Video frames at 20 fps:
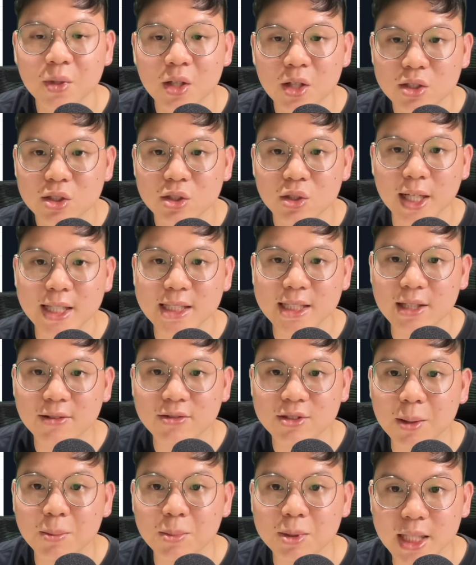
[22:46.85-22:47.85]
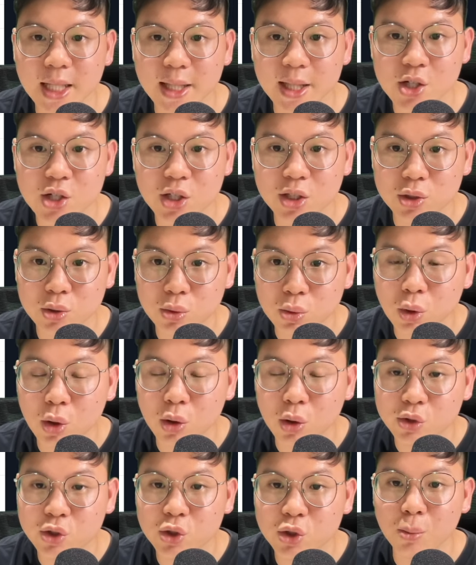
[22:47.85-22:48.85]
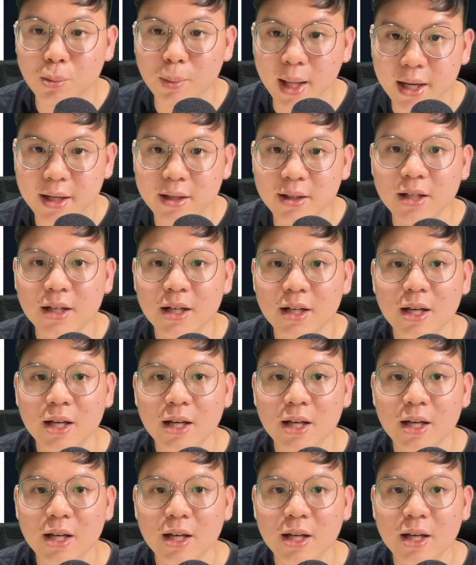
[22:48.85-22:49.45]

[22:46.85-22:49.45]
So as I've said, percentages do also matter.